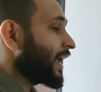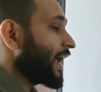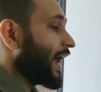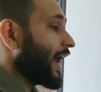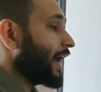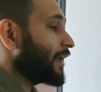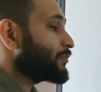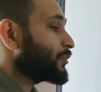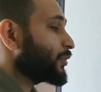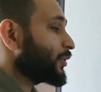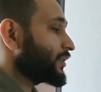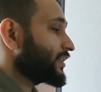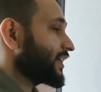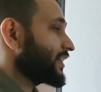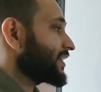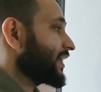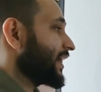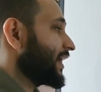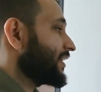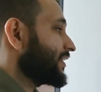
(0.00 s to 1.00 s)
and put
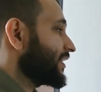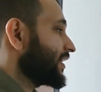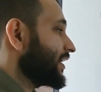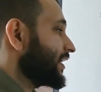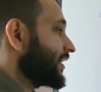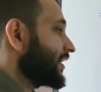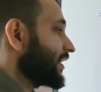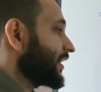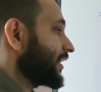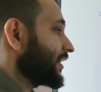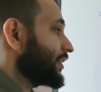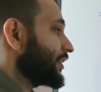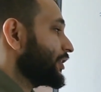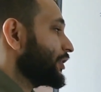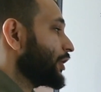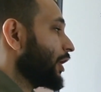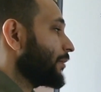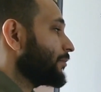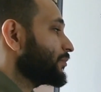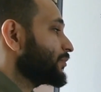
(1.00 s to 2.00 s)
it in the
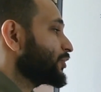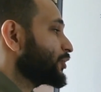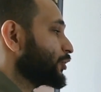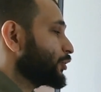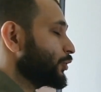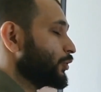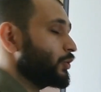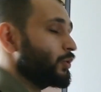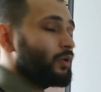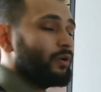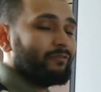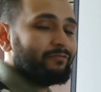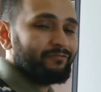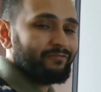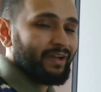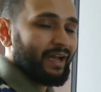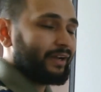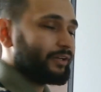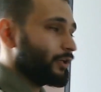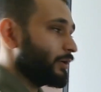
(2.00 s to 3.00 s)
num2
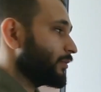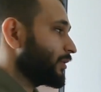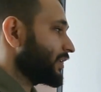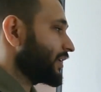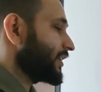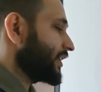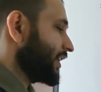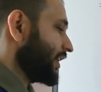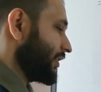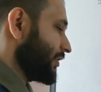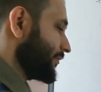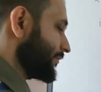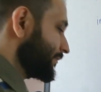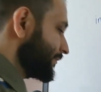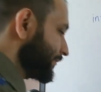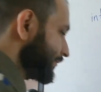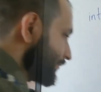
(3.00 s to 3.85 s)
variable in here.